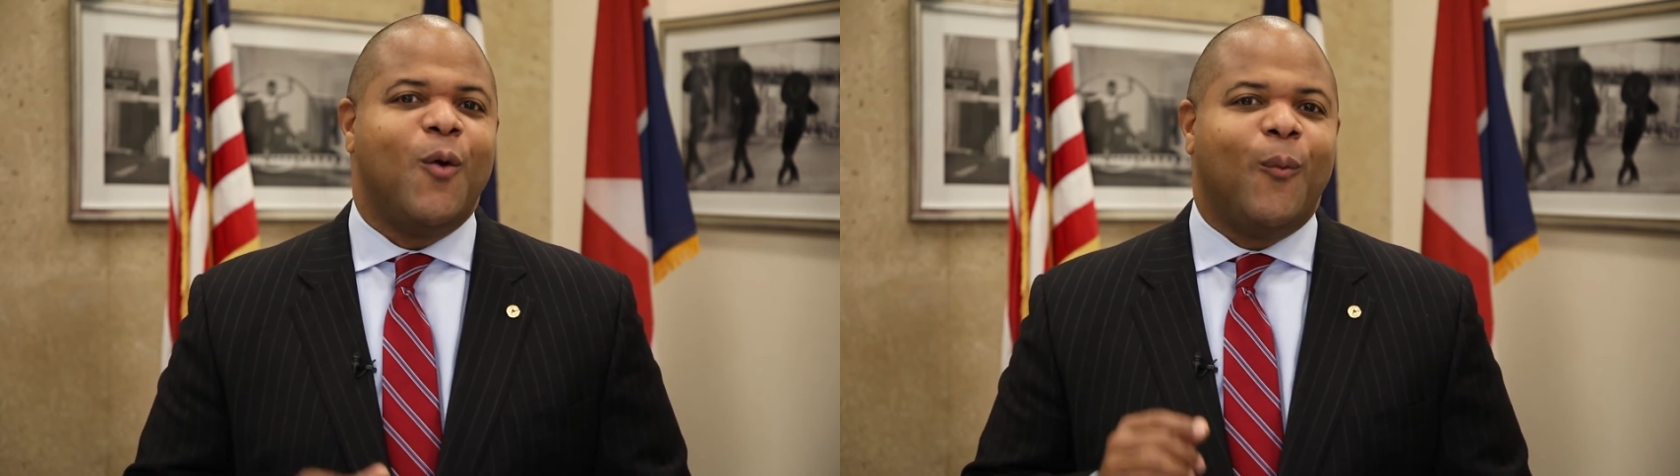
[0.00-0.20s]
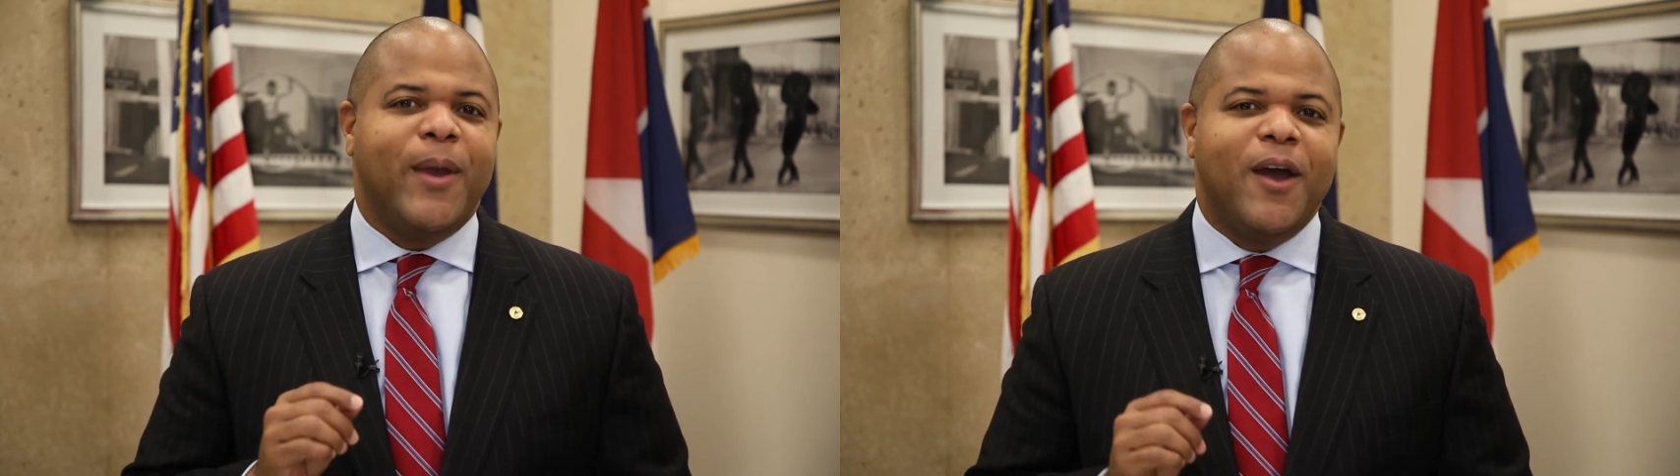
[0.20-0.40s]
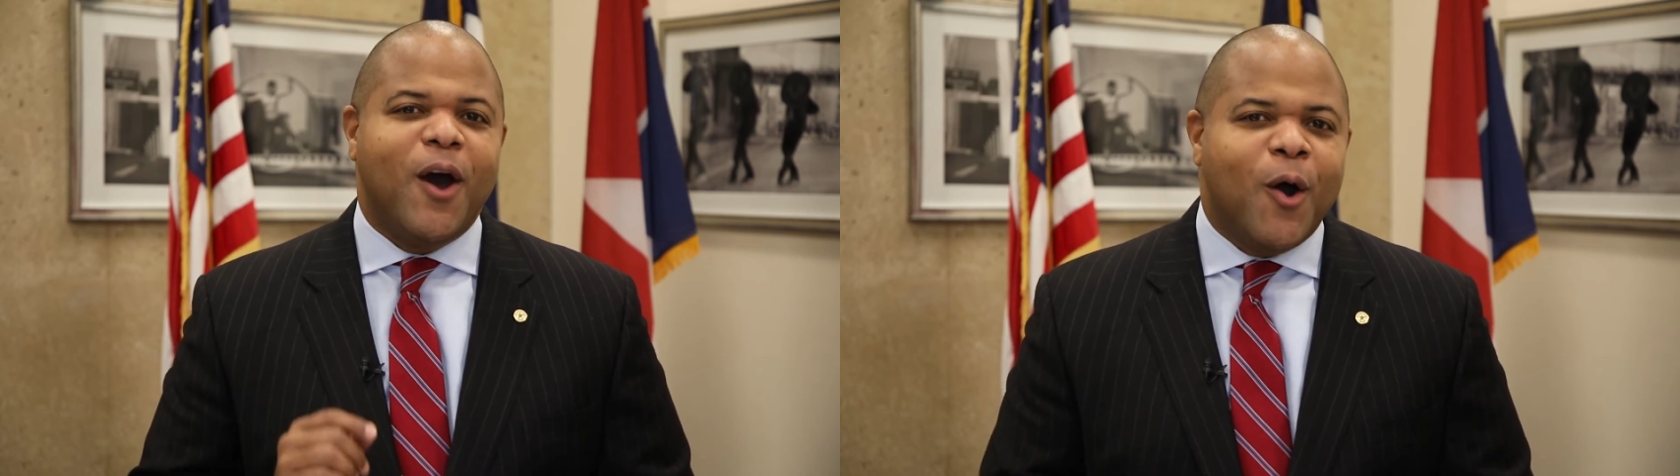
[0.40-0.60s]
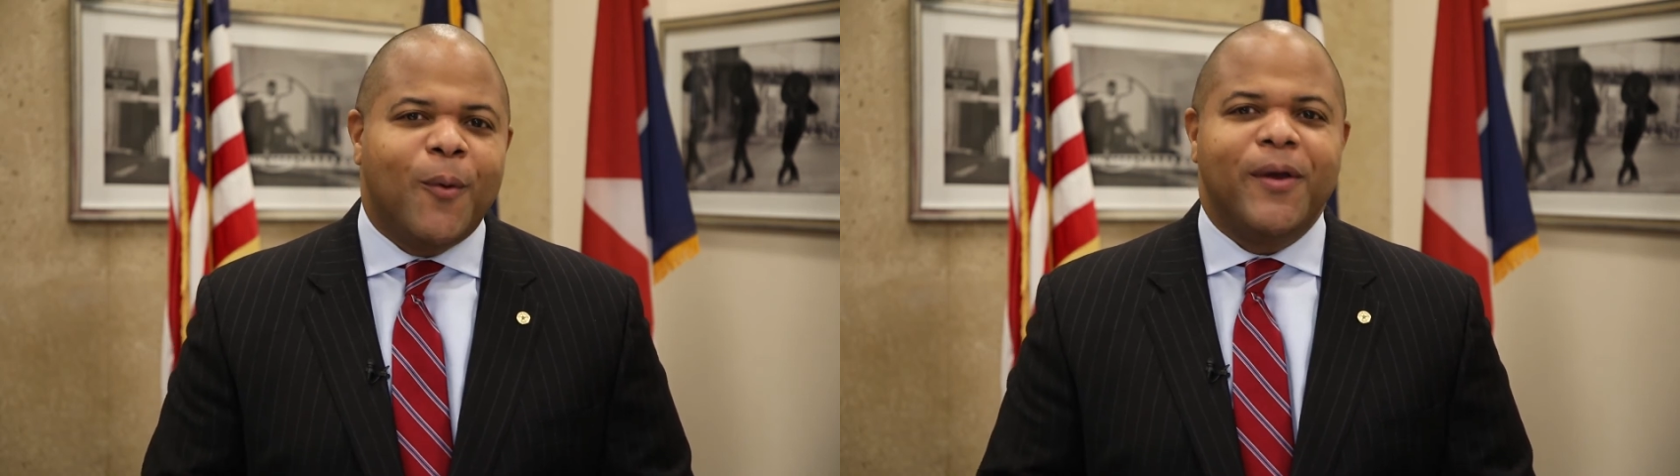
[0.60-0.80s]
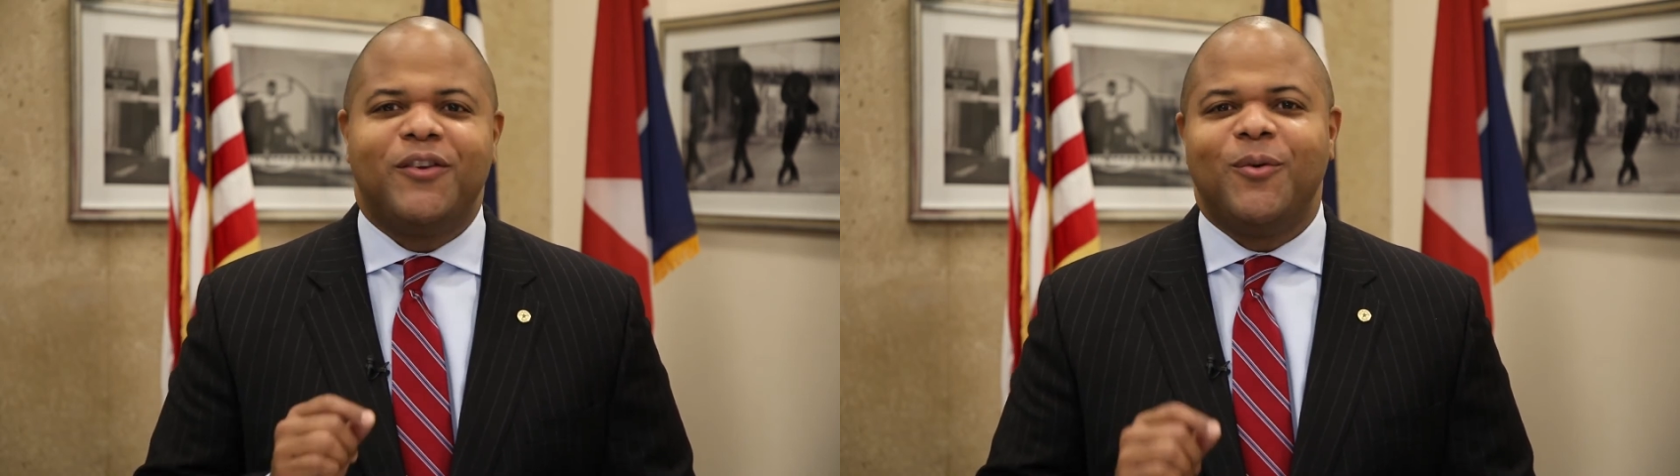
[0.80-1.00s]
We
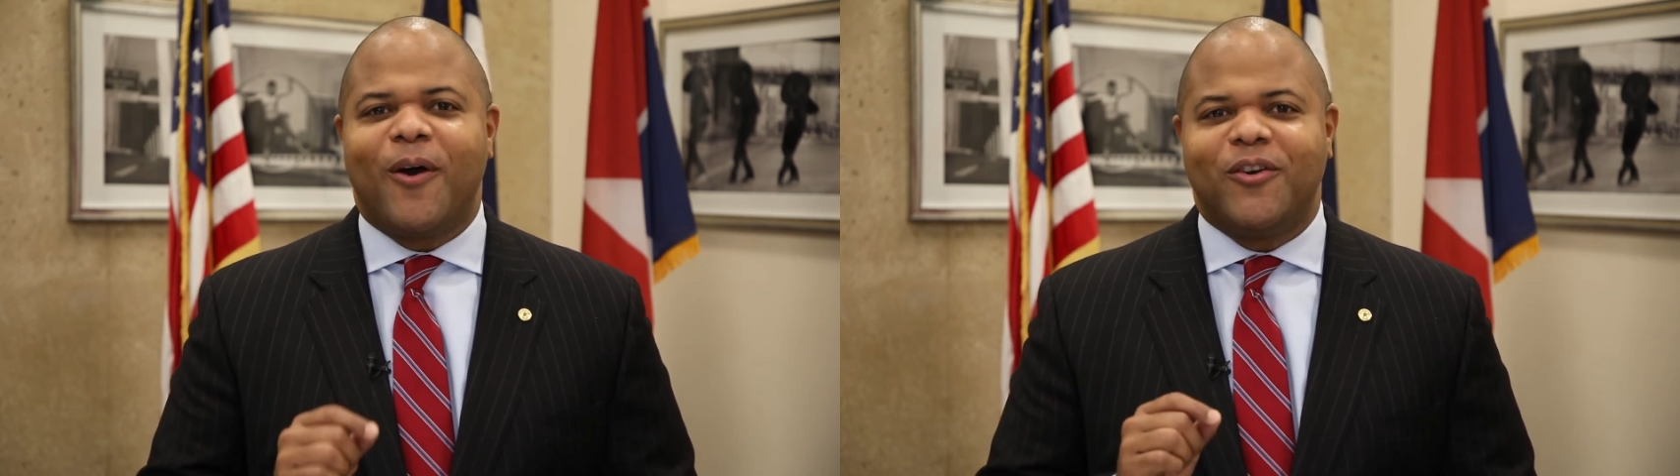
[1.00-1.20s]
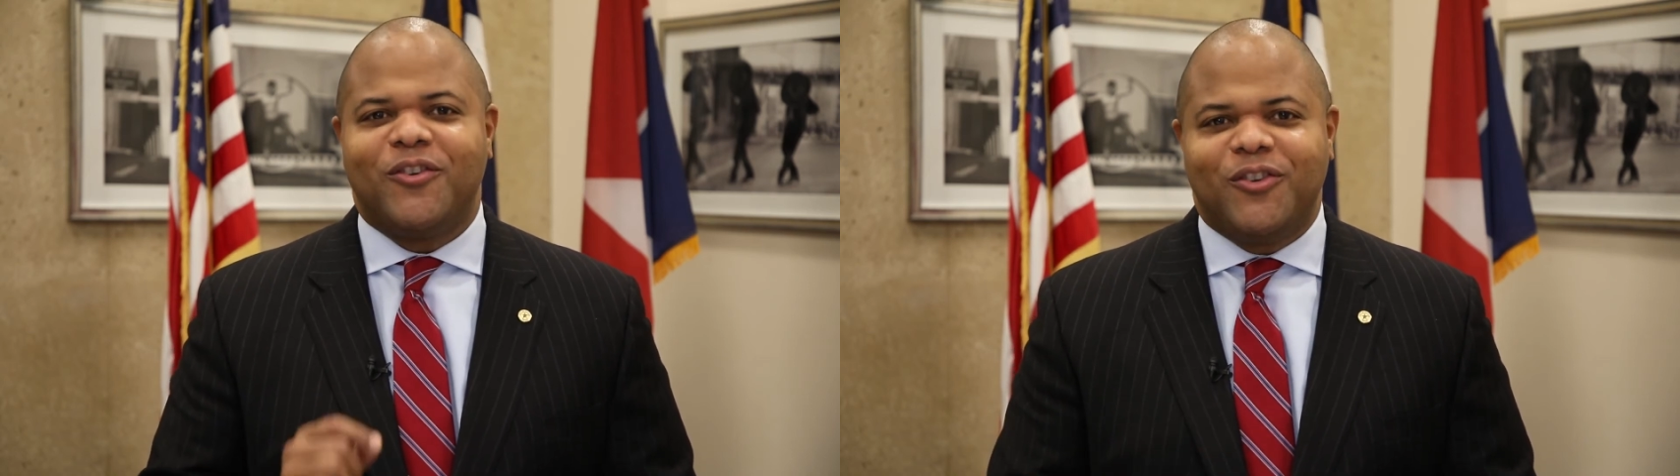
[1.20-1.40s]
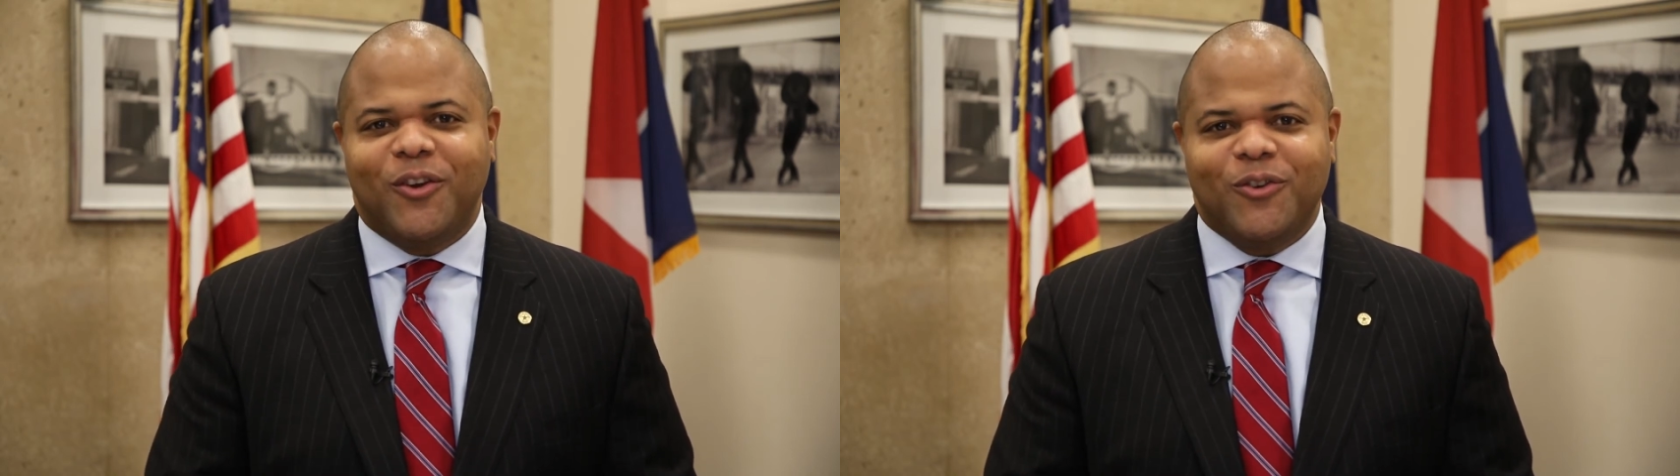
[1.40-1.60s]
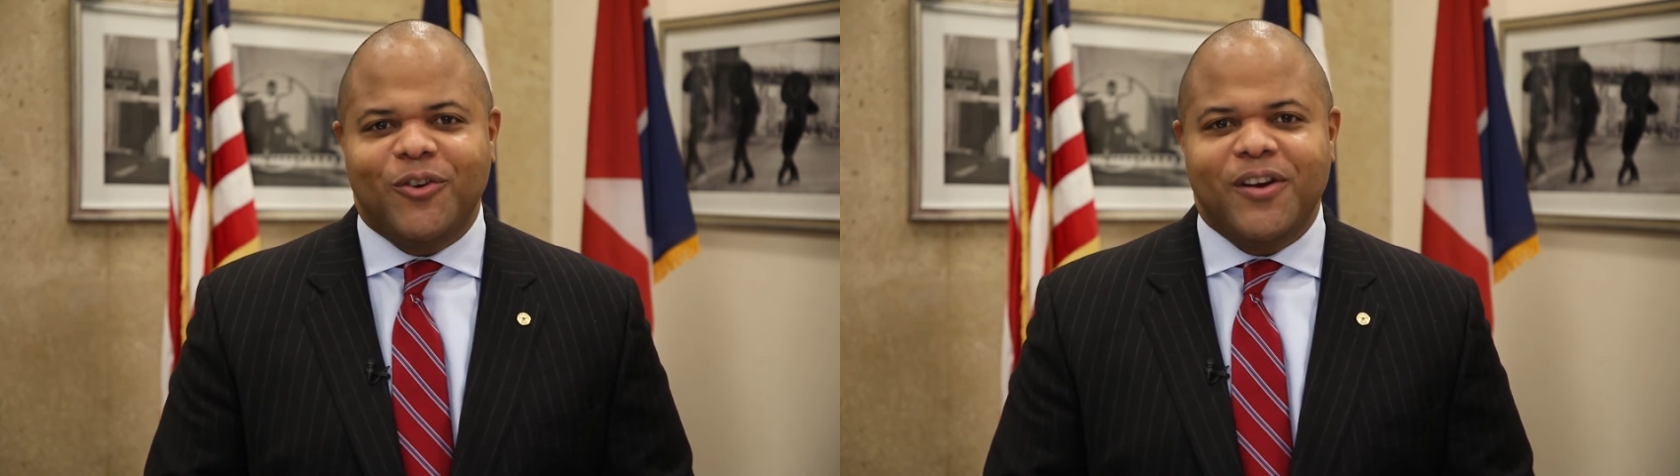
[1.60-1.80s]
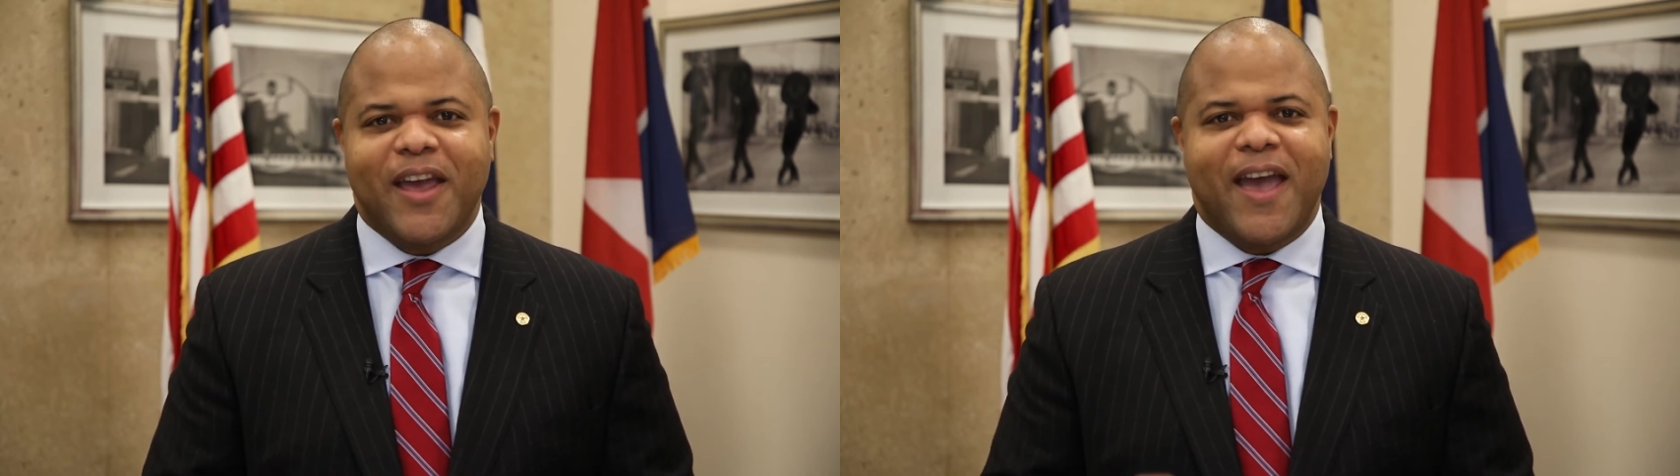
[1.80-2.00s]
owe it to our children